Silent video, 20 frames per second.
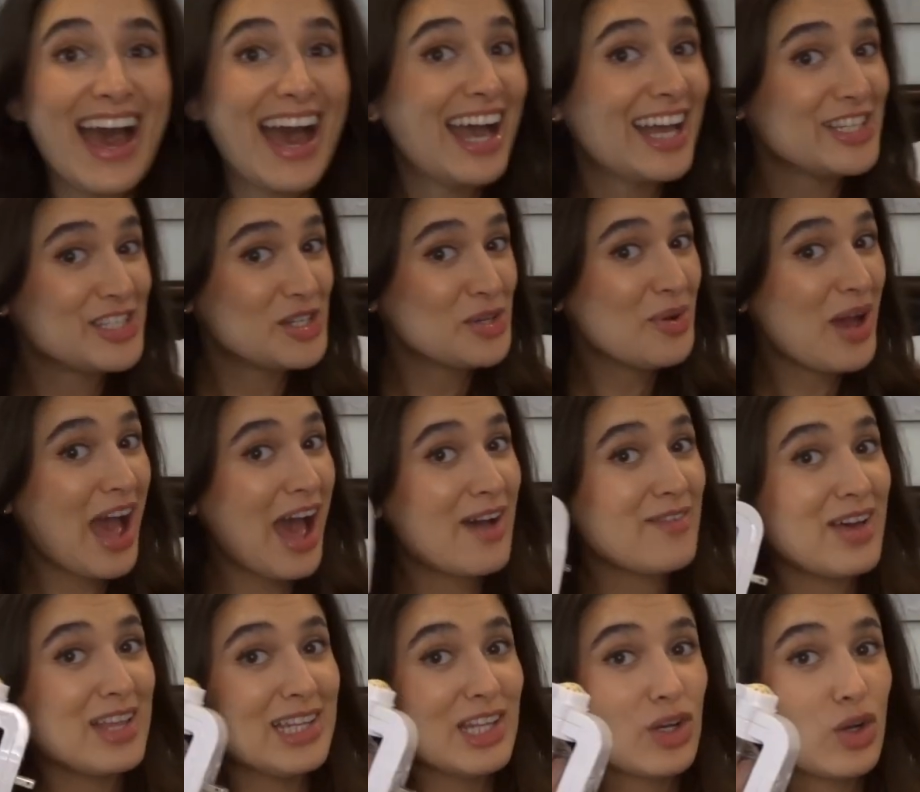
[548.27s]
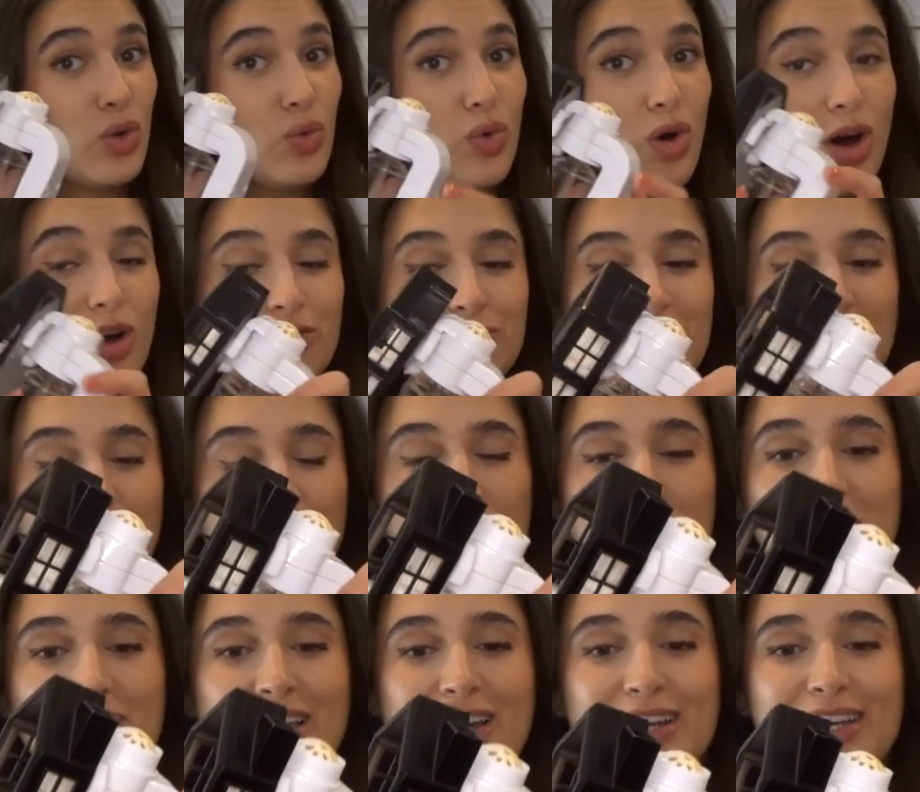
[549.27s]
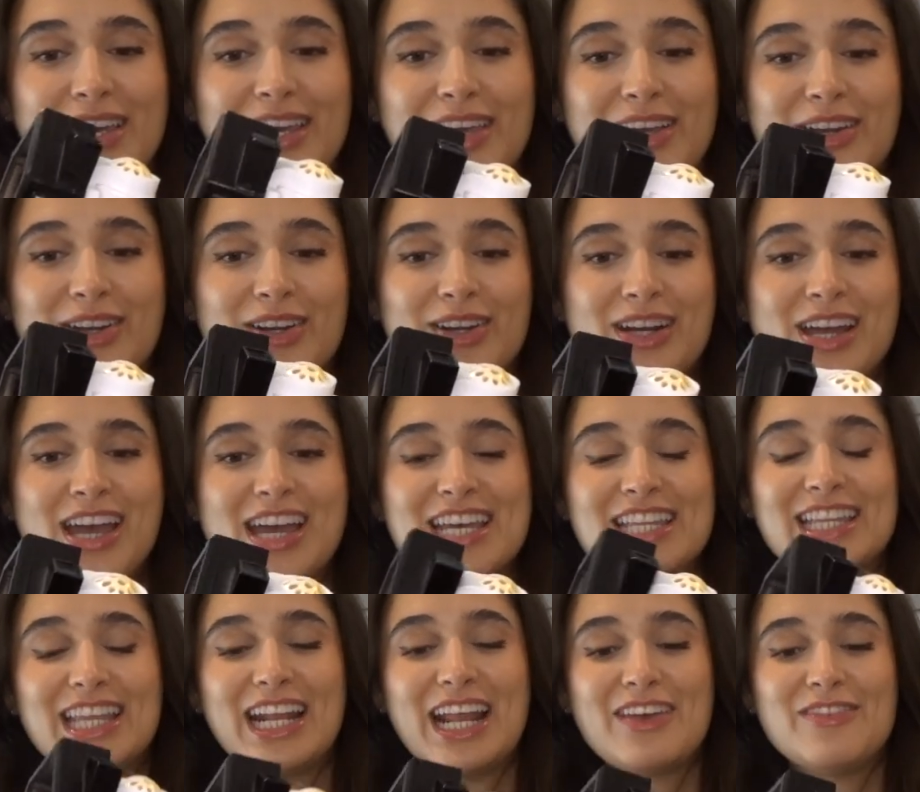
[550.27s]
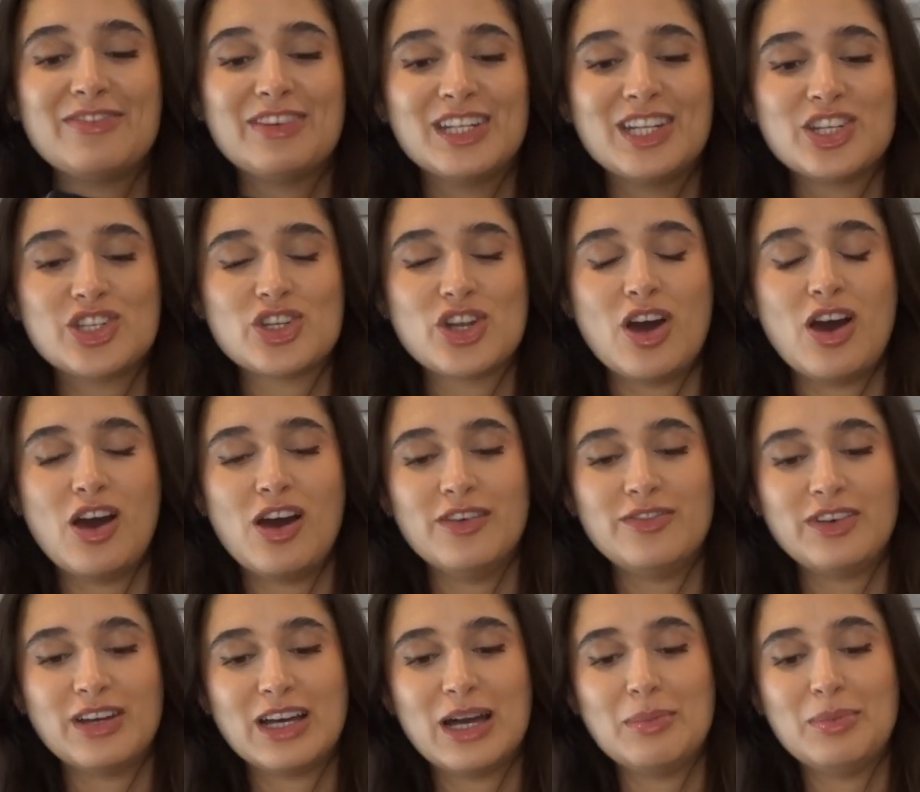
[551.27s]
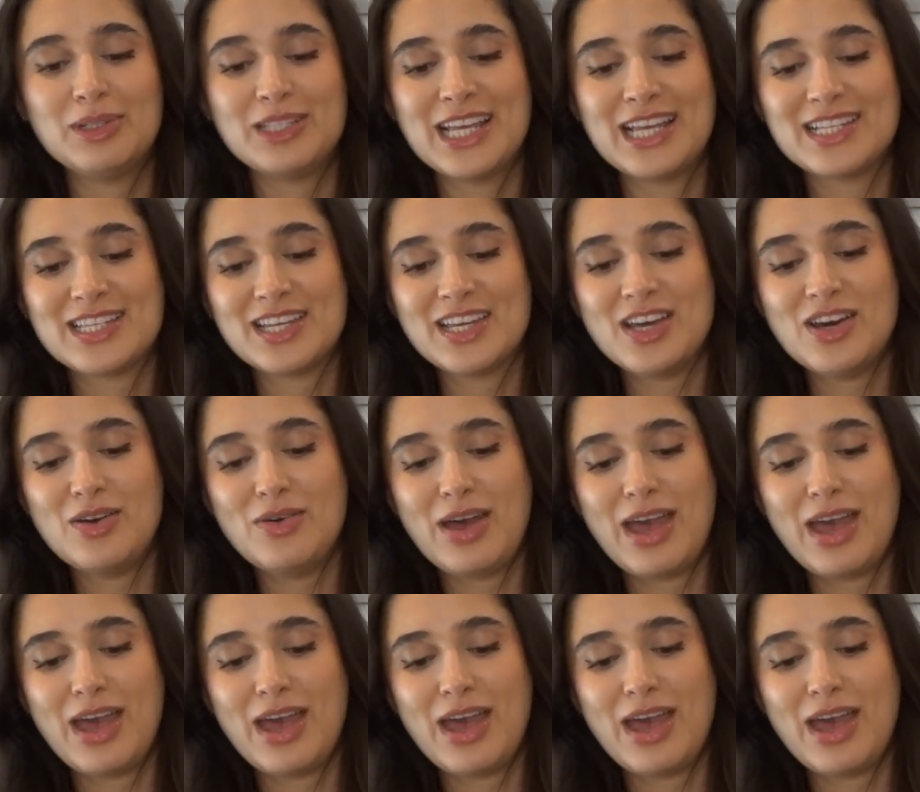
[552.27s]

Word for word: I do have a little wallflower plug here that I finished off a couple days ago,